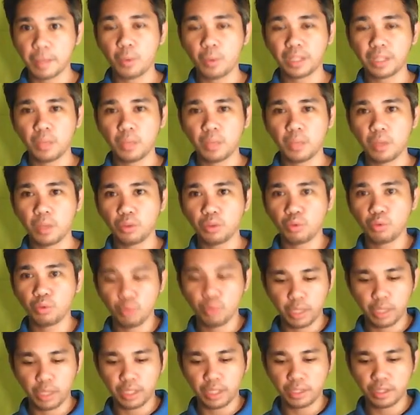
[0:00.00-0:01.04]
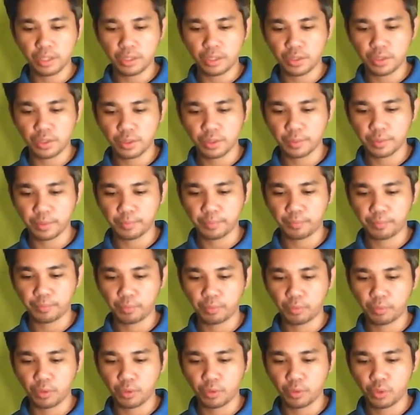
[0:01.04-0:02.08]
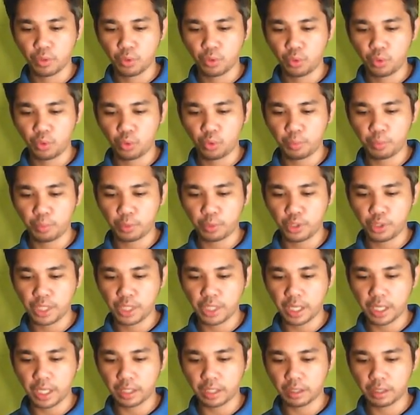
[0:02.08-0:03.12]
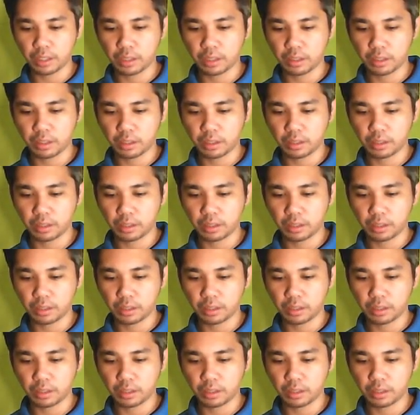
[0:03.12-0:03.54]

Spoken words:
Now what I want to do is to project